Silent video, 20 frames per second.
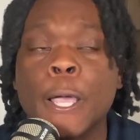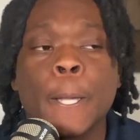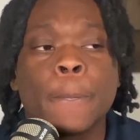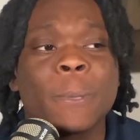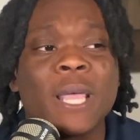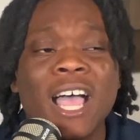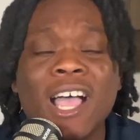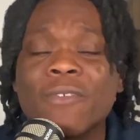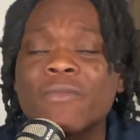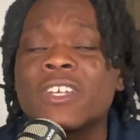
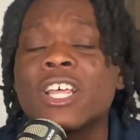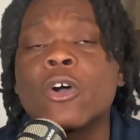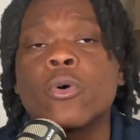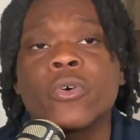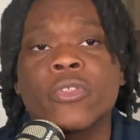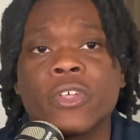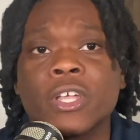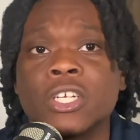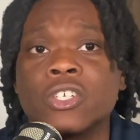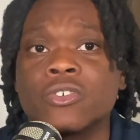Now, I've dealt
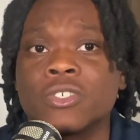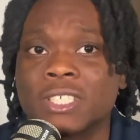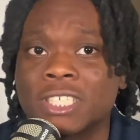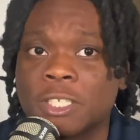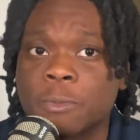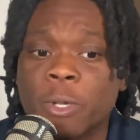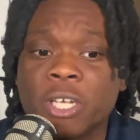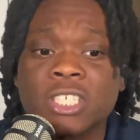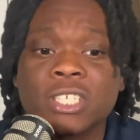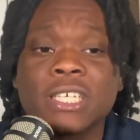with injuries,
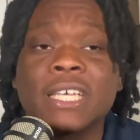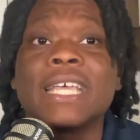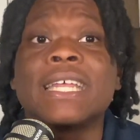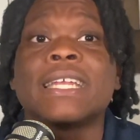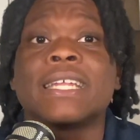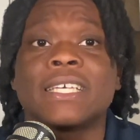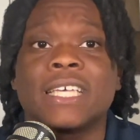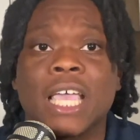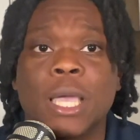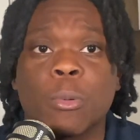especially in
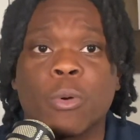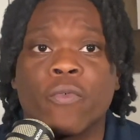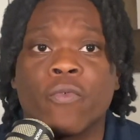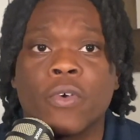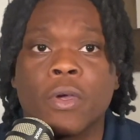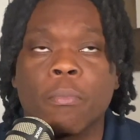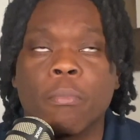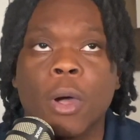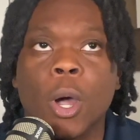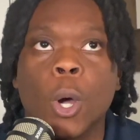the game of
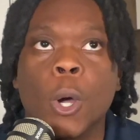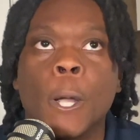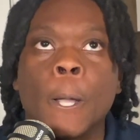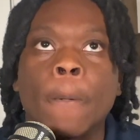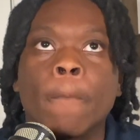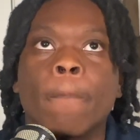football.